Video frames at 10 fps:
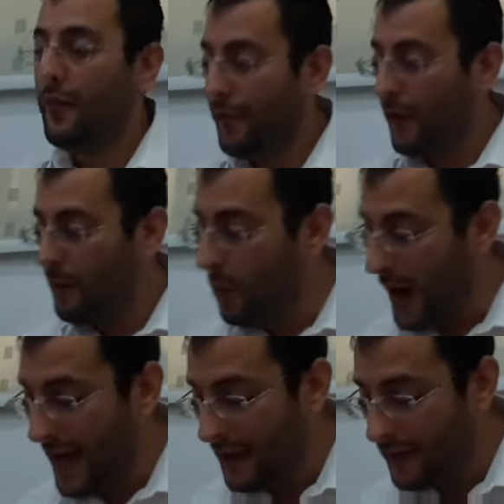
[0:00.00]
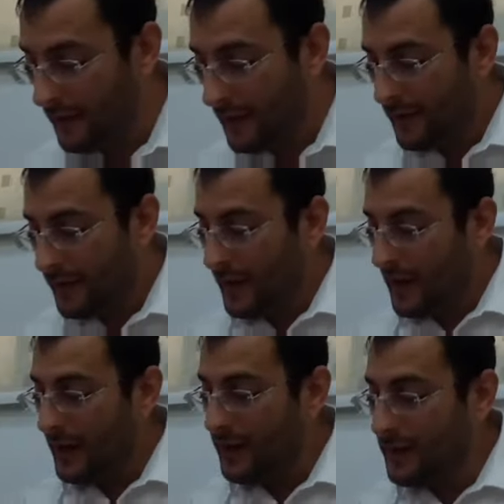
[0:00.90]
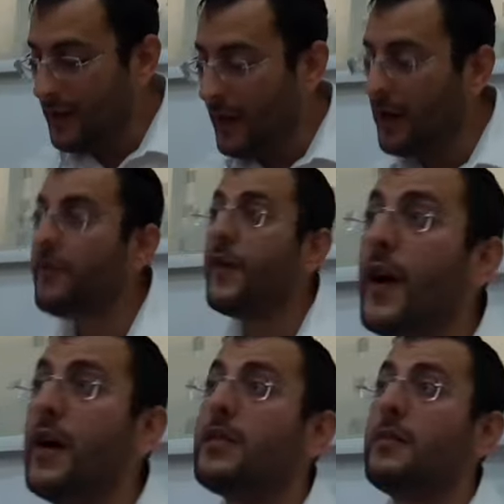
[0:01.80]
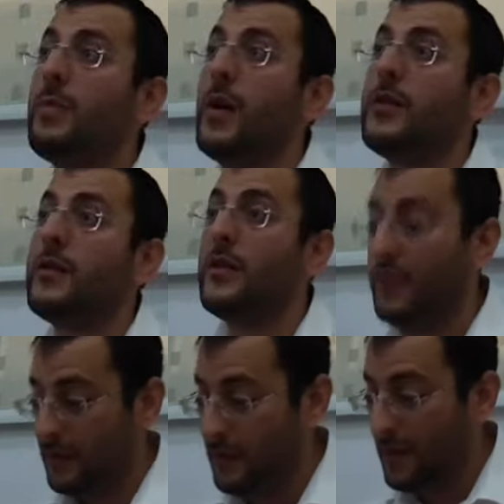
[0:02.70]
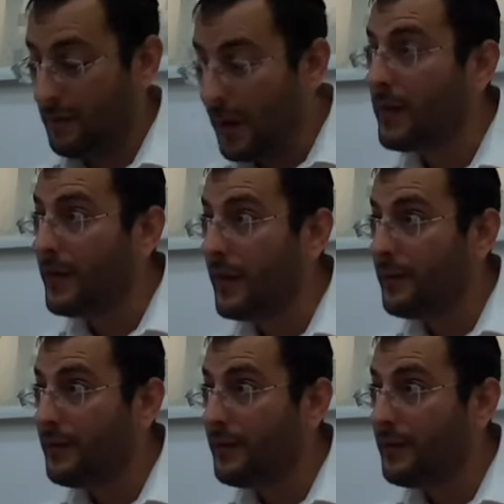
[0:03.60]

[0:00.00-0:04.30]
From when is the first person potter?